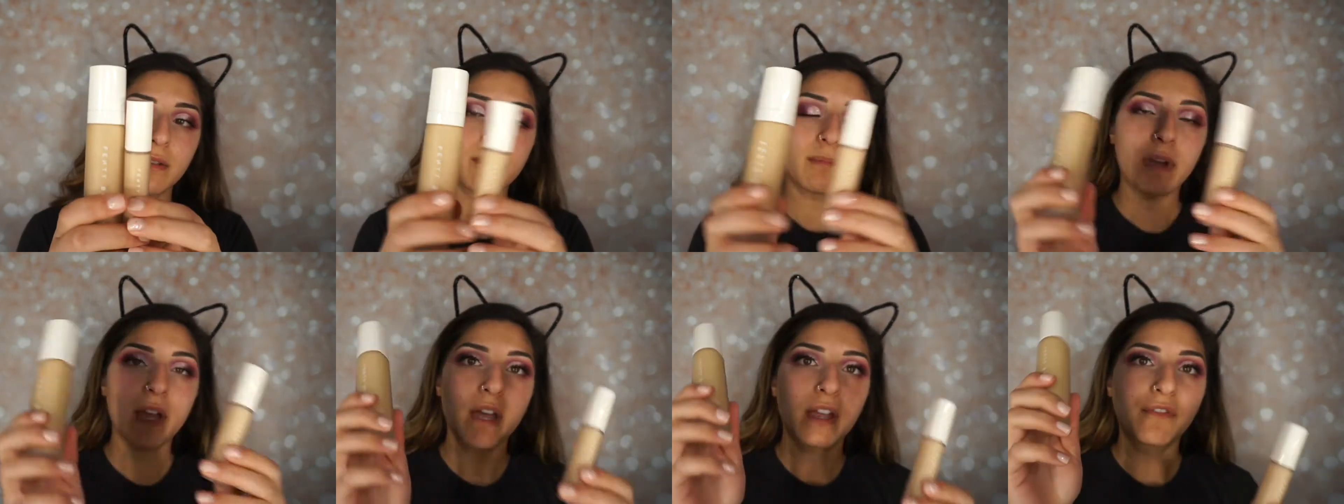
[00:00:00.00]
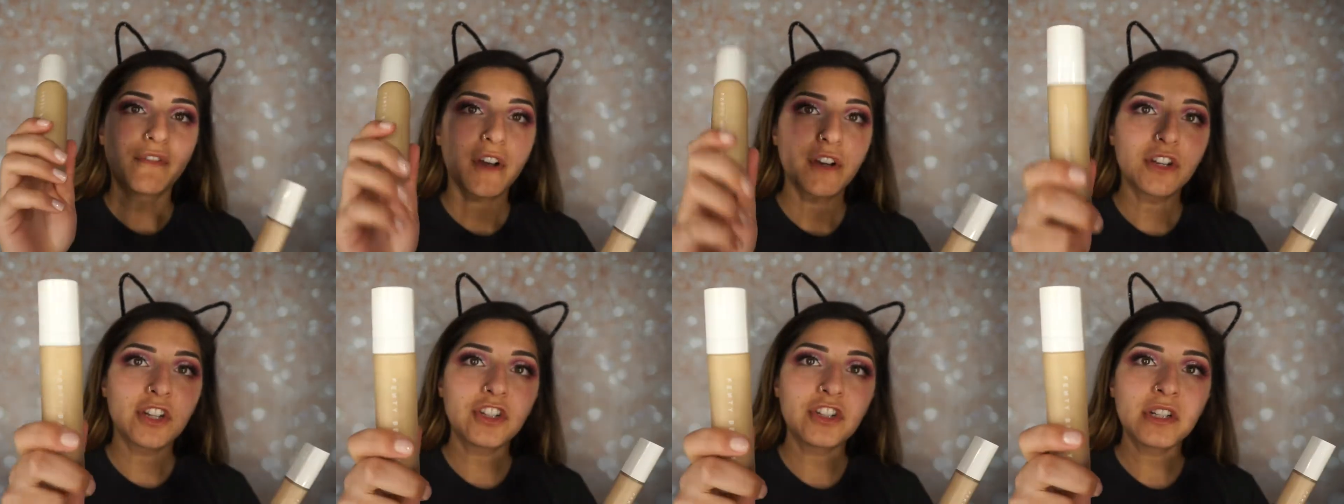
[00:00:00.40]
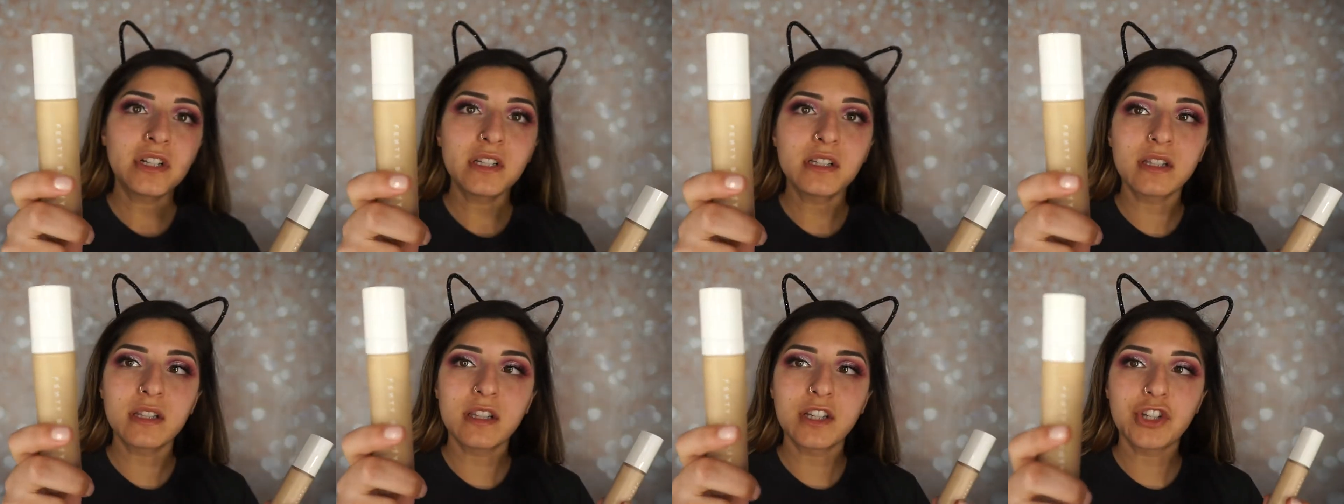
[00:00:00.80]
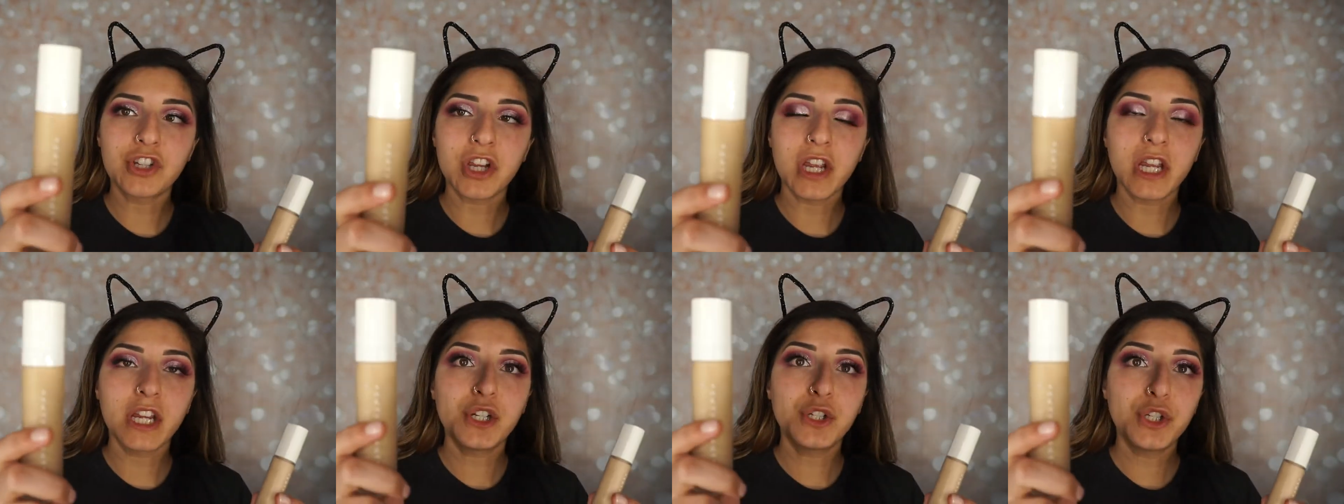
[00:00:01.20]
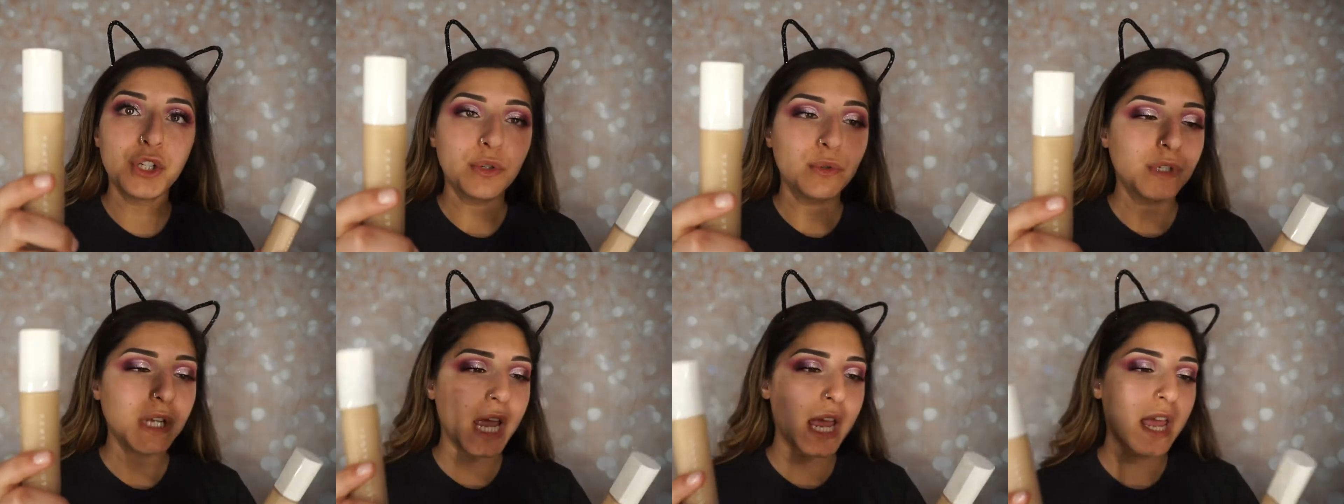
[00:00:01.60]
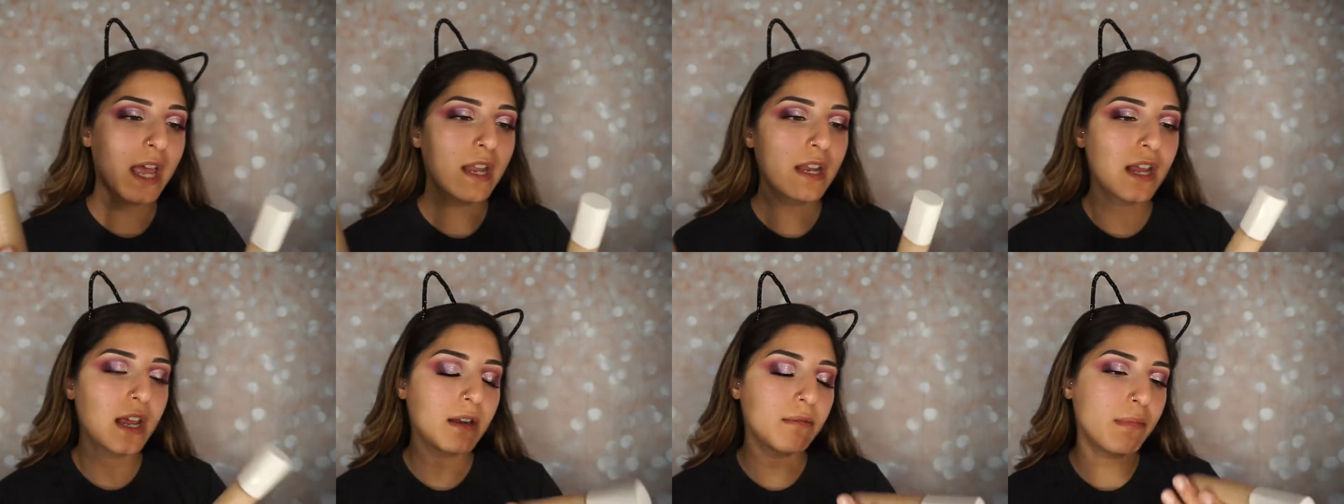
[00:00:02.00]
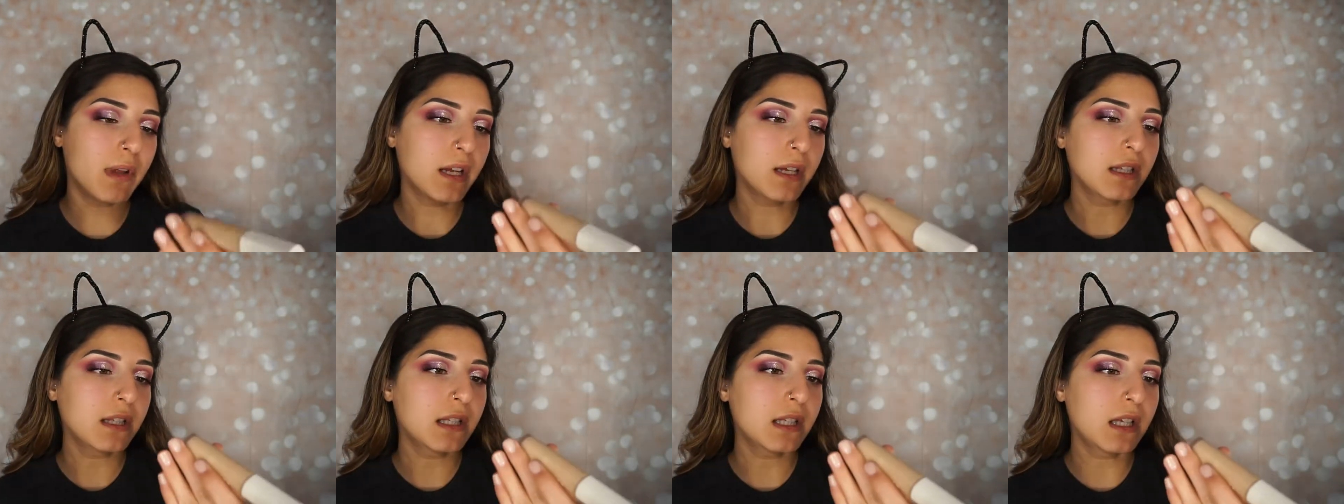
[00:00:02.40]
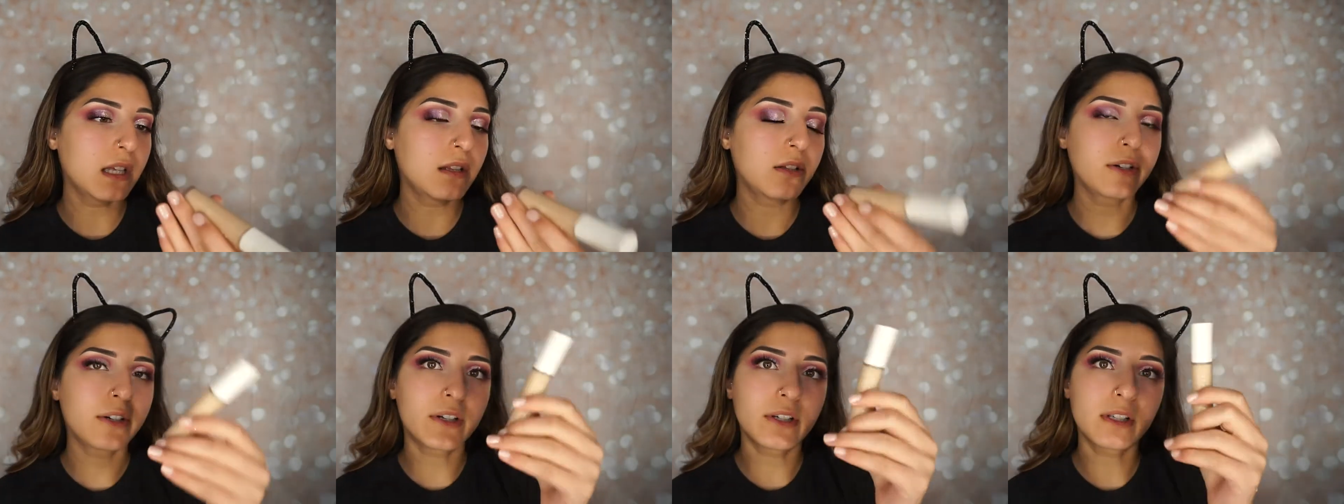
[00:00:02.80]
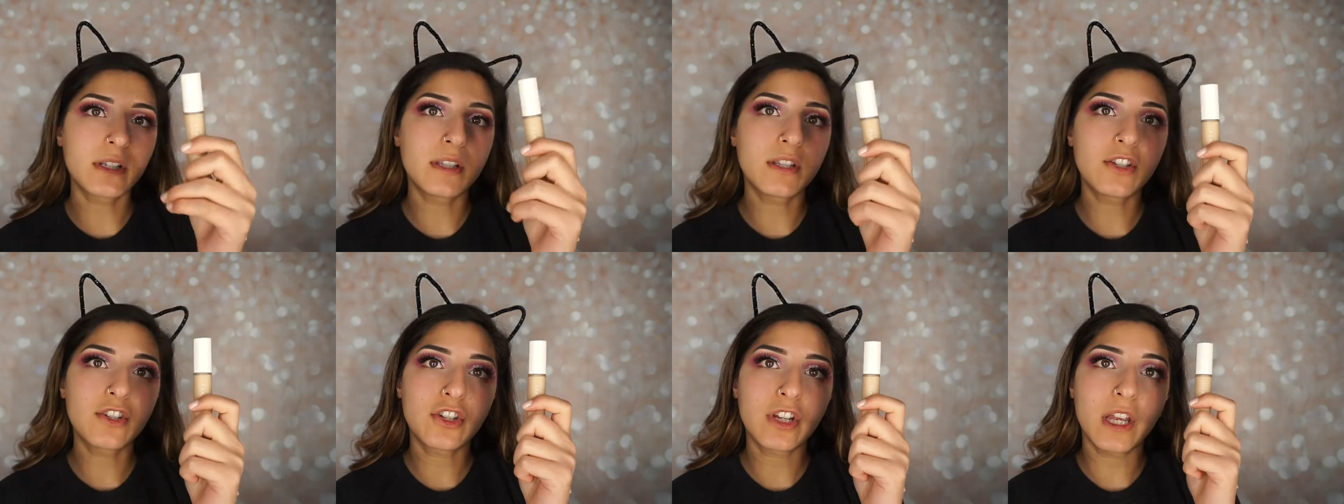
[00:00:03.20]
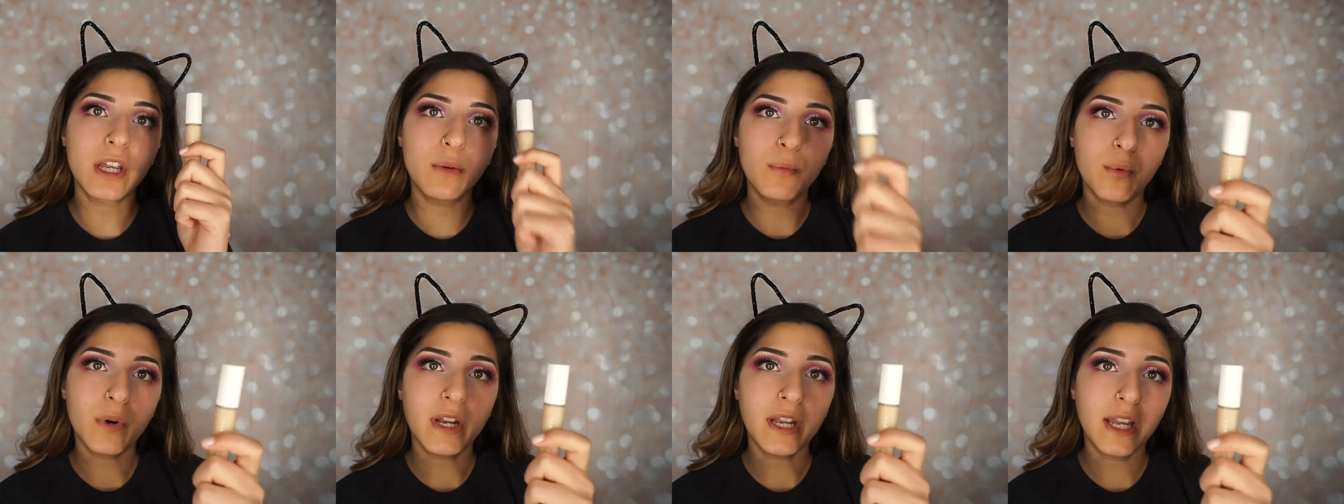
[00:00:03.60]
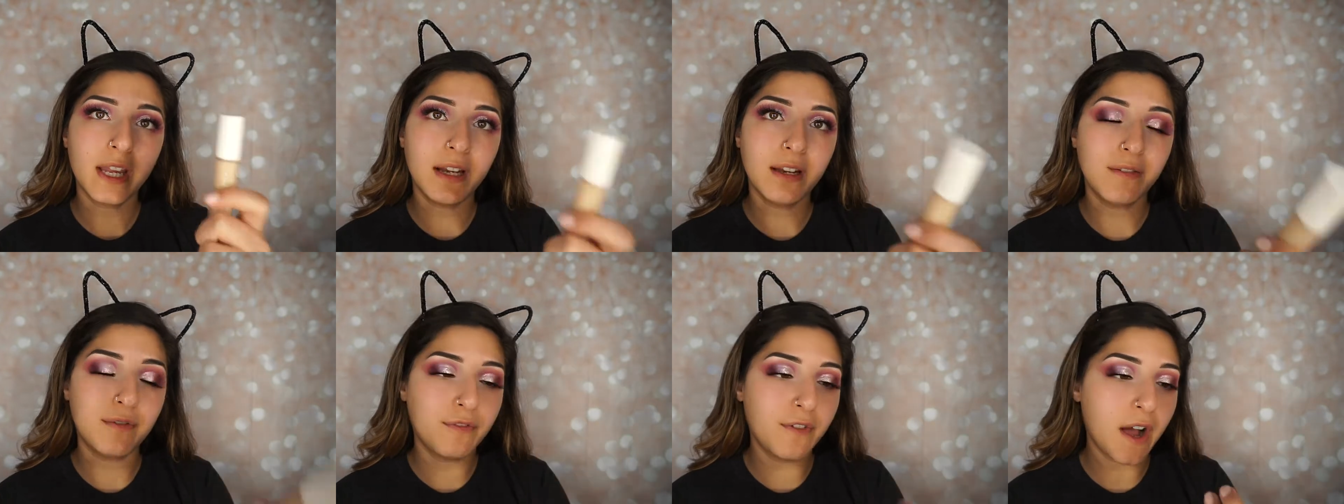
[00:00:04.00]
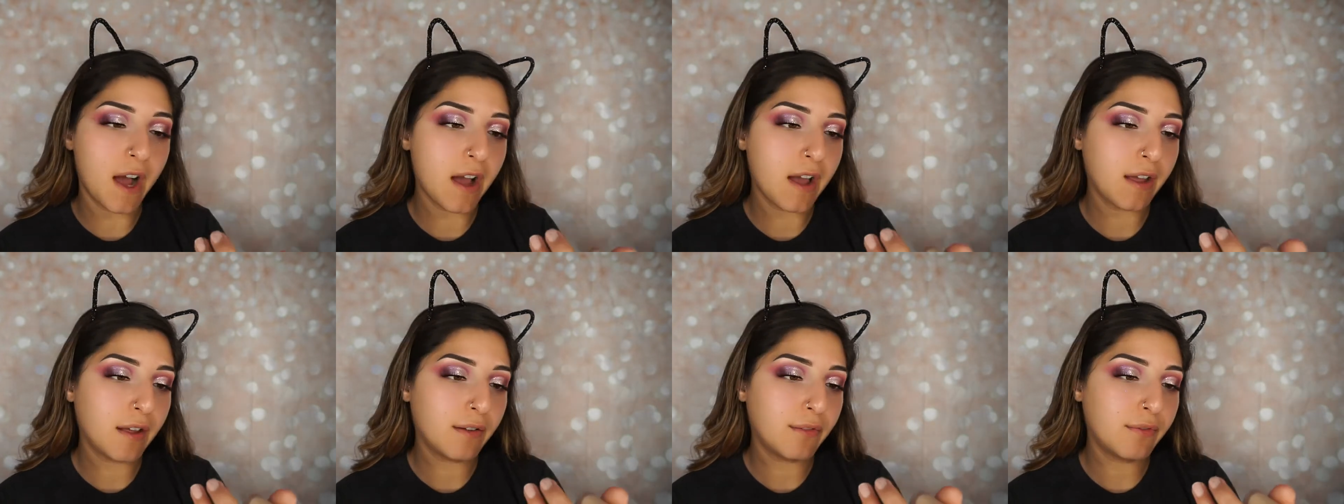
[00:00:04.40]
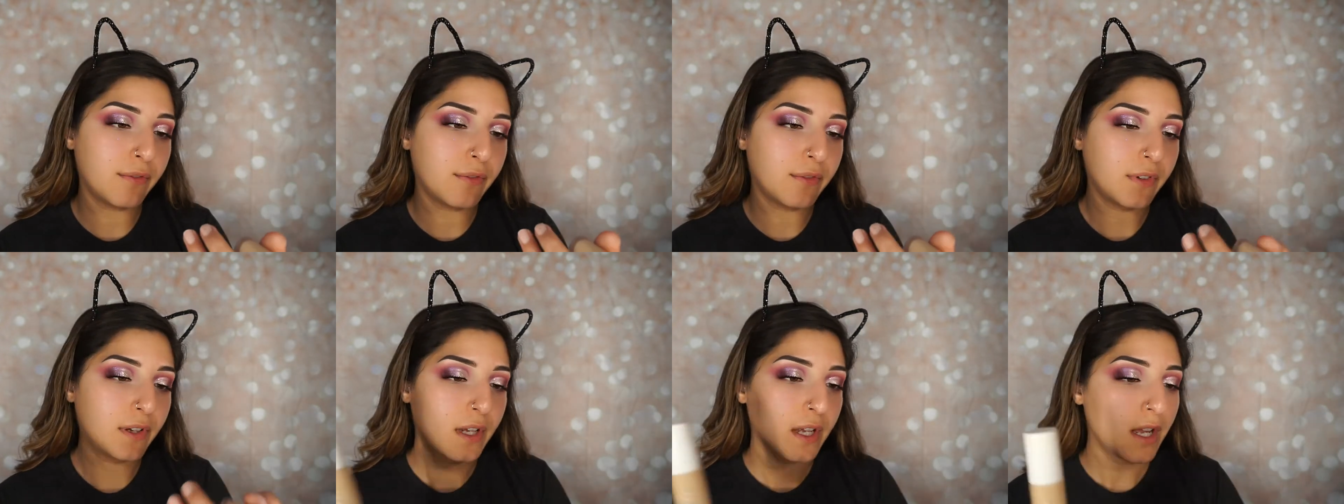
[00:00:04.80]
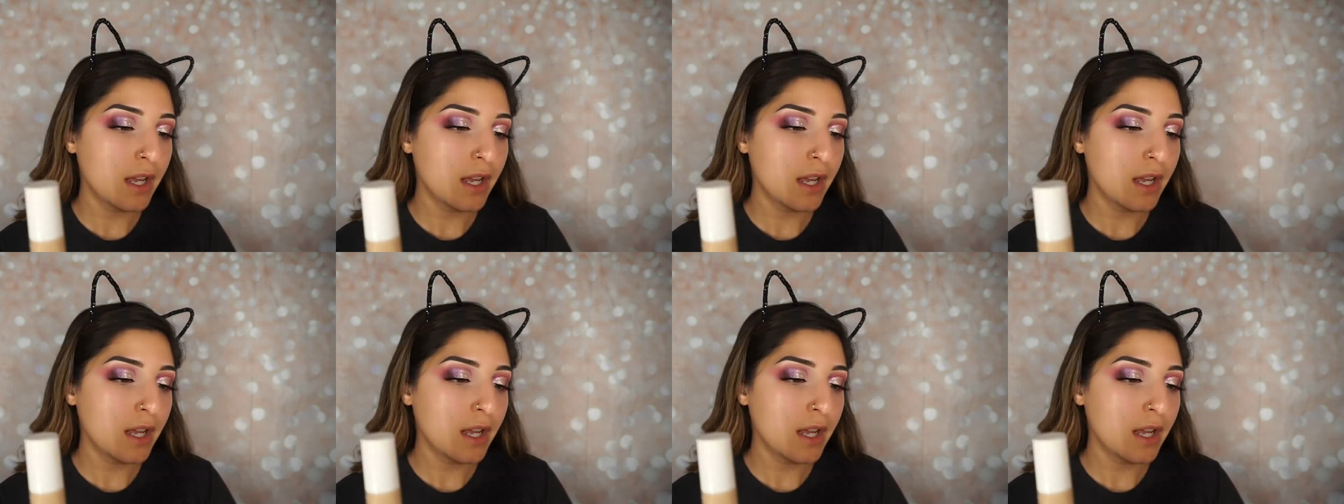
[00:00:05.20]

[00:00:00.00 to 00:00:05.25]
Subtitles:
My foundation is in the shade 210 and my concealer is in the shade 185.